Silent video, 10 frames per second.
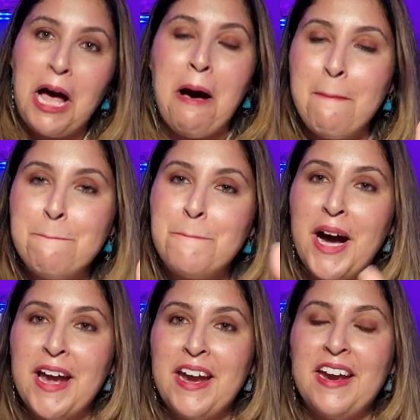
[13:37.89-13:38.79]
up
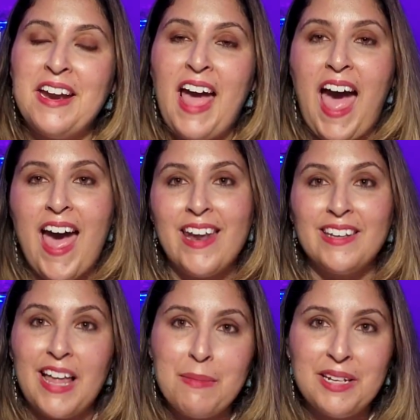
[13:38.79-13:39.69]
button
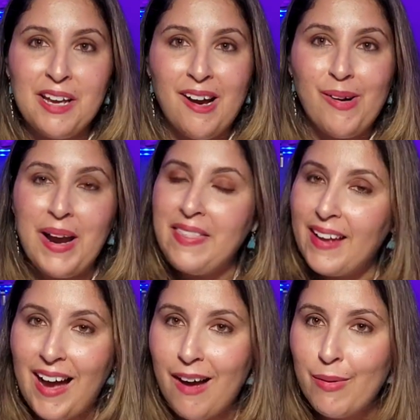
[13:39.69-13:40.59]
and let me know in the
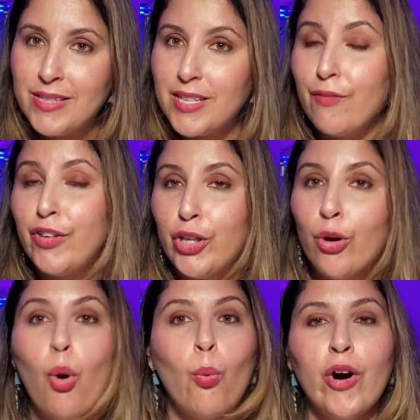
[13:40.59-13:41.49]
comments if
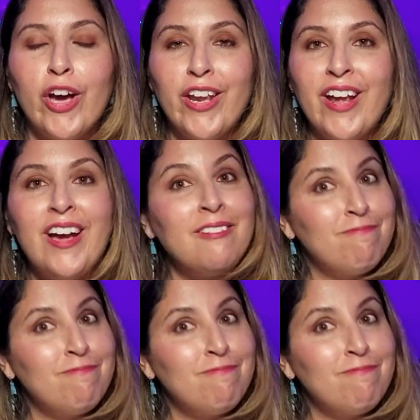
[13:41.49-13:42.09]
you would